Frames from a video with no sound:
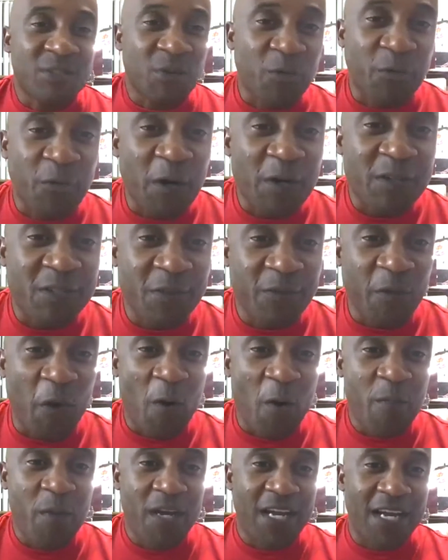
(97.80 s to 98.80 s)
first of
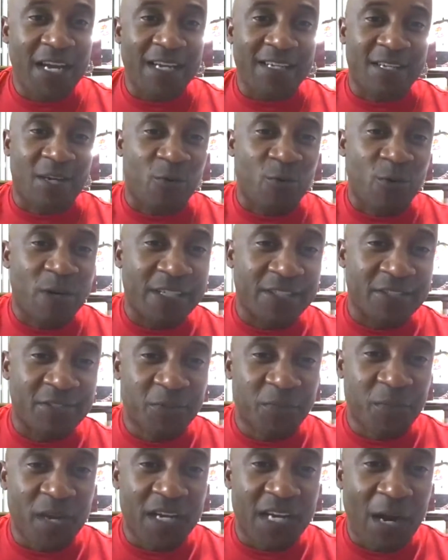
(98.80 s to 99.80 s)
all, man, I got to correct
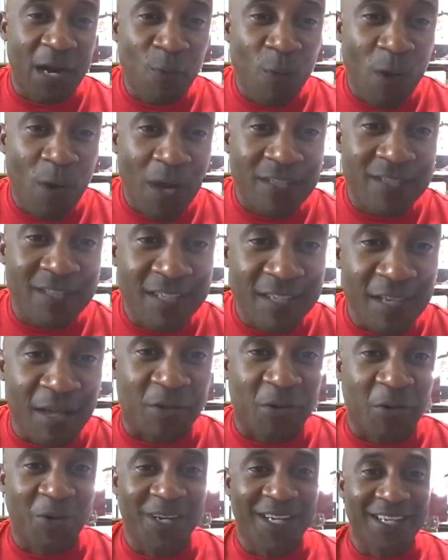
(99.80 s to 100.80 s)
you, man. I was a
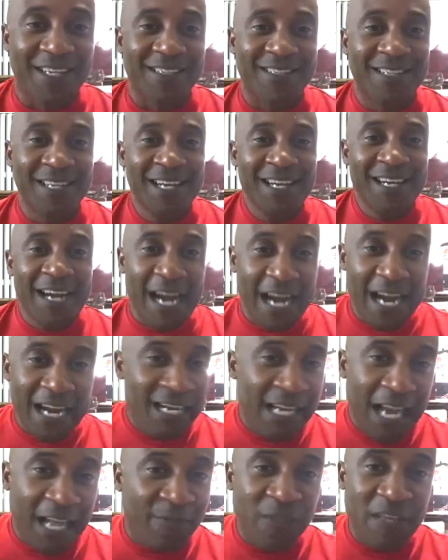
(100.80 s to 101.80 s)
knucklehead.
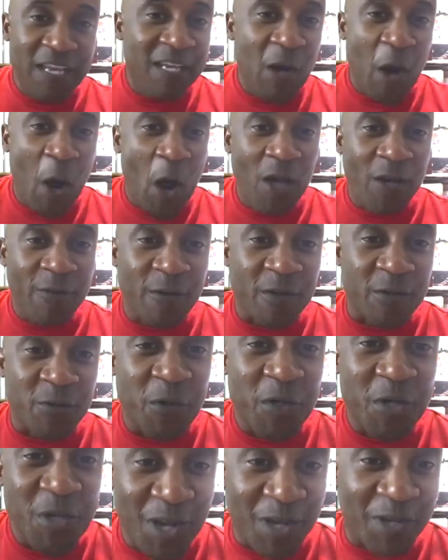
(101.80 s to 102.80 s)
I think all of us
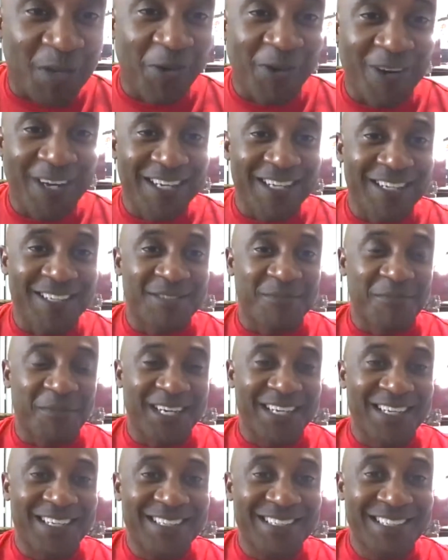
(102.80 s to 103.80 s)
were knuckleheads,
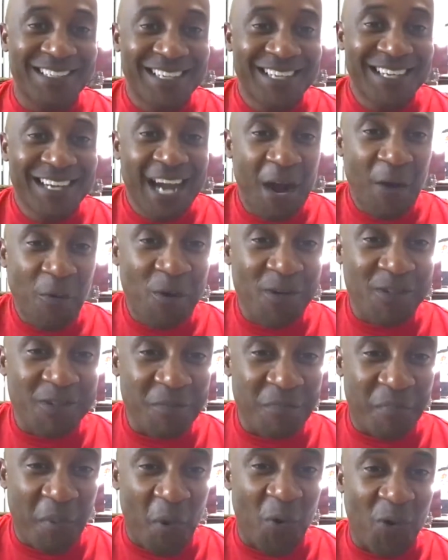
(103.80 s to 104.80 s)
man. I
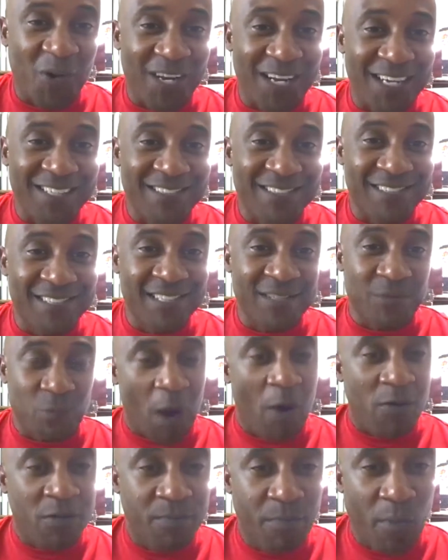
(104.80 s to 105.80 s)
wasn't born like this.
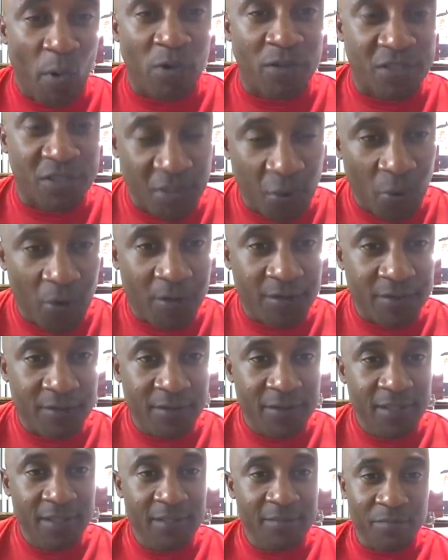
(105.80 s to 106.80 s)
Well, I was born short,
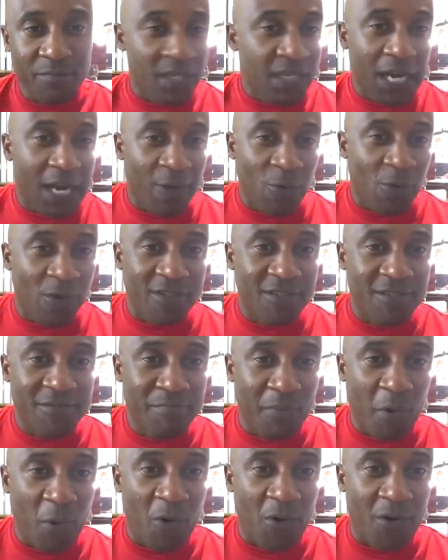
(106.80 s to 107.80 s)
but I
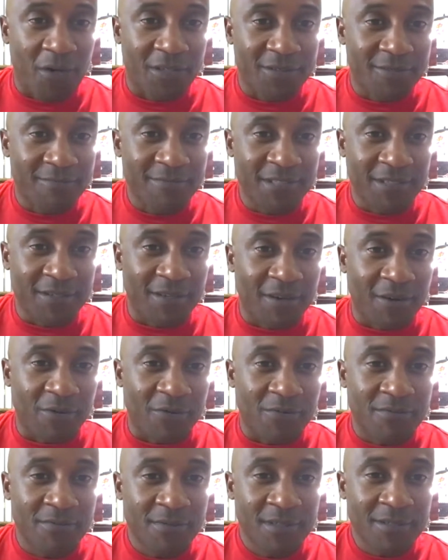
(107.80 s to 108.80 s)
wasn't born,
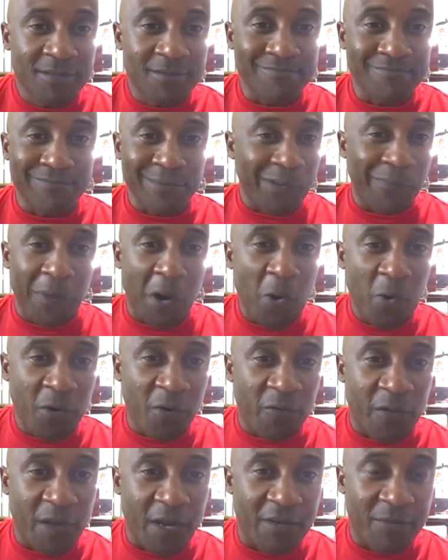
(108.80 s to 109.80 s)
the
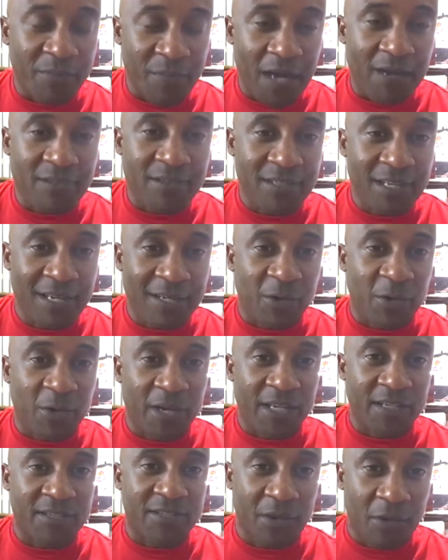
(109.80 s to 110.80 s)
motivator. Man, I was a
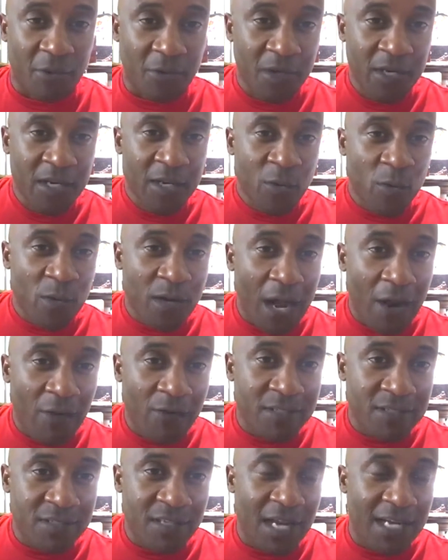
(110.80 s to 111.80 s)
knucklehead. So when I
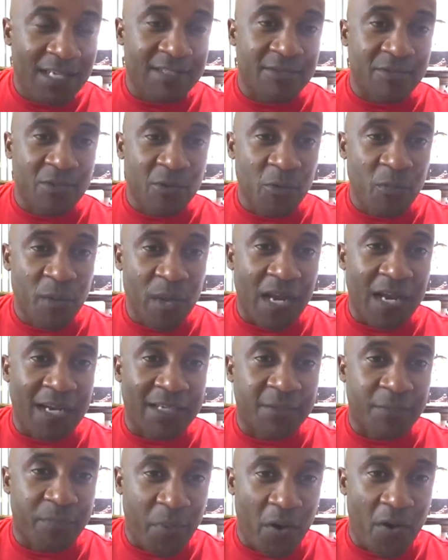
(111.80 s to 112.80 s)
was in high school, man, I
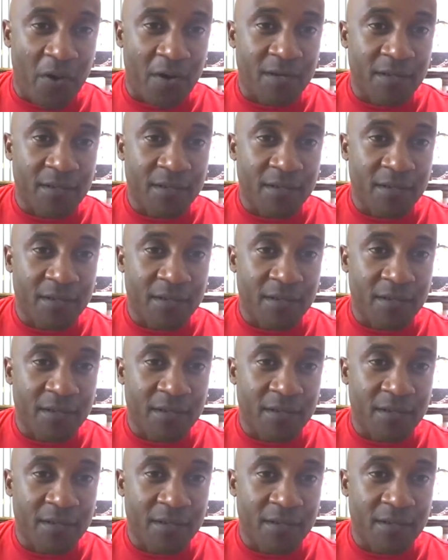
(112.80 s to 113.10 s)
liked to party.